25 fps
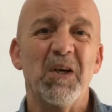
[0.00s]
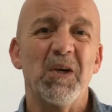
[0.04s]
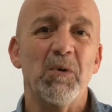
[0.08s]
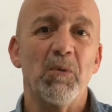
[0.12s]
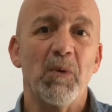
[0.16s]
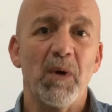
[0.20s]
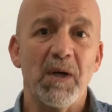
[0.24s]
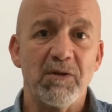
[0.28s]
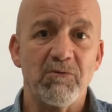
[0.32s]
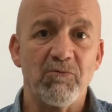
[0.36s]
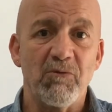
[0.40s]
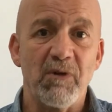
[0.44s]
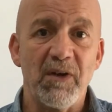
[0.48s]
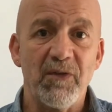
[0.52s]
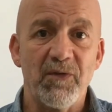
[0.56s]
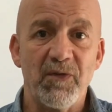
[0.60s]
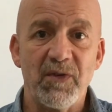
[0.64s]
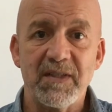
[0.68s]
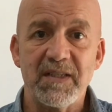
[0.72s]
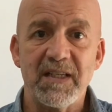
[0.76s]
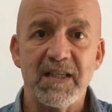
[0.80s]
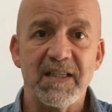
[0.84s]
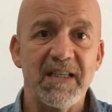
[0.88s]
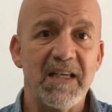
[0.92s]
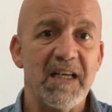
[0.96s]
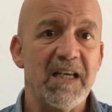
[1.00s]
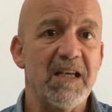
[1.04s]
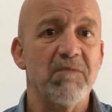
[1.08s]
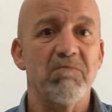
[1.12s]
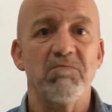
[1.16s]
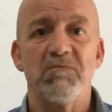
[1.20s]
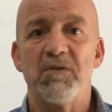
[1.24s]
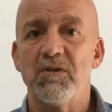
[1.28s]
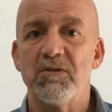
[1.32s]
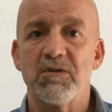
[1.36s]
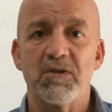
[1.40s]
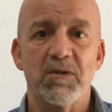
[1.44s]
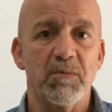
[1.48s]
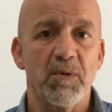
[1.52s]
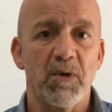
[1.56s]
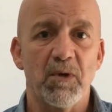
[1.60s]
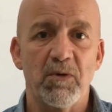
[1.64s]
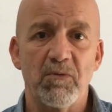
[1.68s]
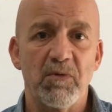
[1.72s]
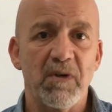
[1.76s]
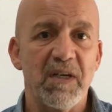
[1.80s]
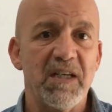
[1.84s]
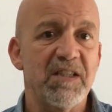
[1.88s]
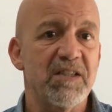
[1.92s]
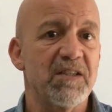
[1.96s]
you can always revisit it, do some
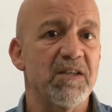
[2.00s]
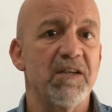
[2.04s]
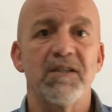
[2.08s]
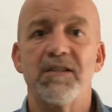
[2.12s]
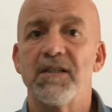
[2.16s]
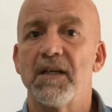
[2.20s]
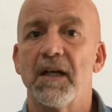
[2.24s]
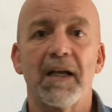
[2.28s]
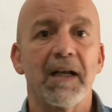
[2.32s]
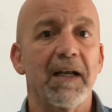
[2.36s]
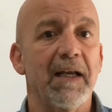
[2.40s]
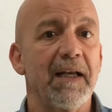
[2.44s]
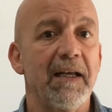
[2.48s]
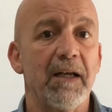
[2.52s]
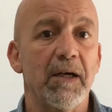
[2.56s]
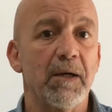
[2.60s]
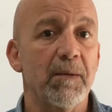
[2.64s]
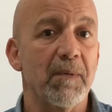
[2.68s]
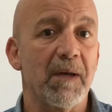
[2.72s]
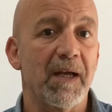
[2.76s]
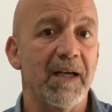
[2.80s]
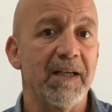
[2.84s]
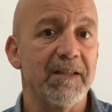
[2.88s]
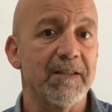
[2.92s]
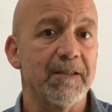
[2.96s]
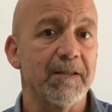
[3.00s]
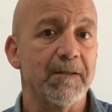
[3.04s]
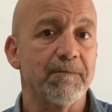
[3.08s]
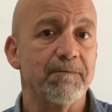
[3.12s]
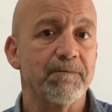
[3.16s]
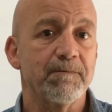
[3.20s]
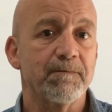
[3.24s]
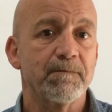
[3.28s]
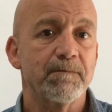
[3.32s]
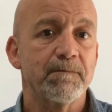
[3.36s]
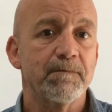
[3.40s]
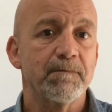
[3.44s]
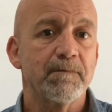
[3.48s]
more research and clean it up later.